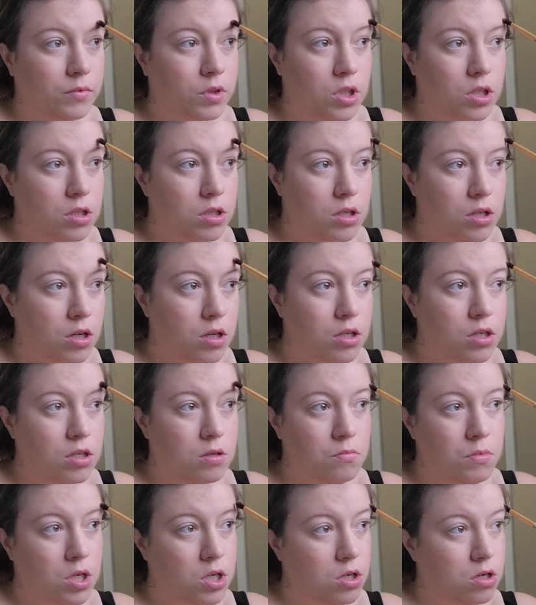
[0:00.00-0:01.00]
Just a
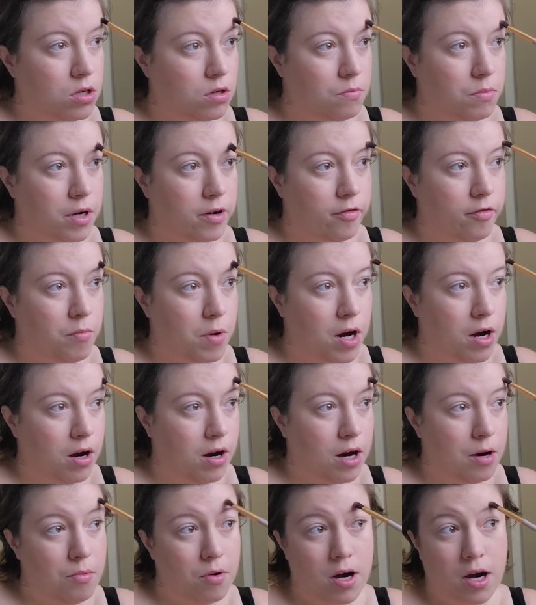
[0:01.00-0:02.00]
smidgen above my
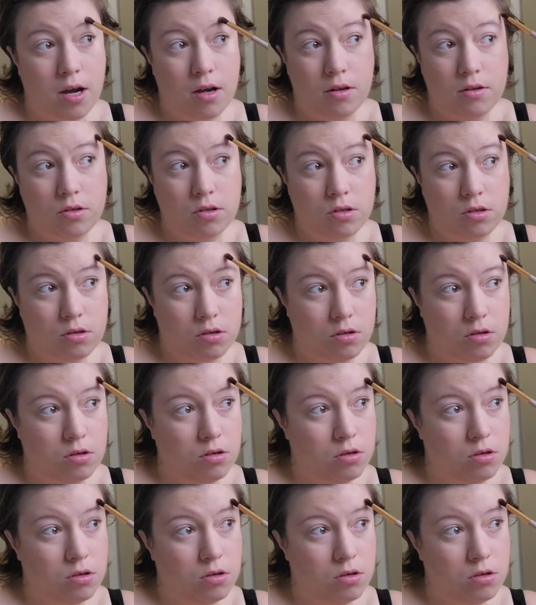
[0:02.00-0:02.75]
eyebrows.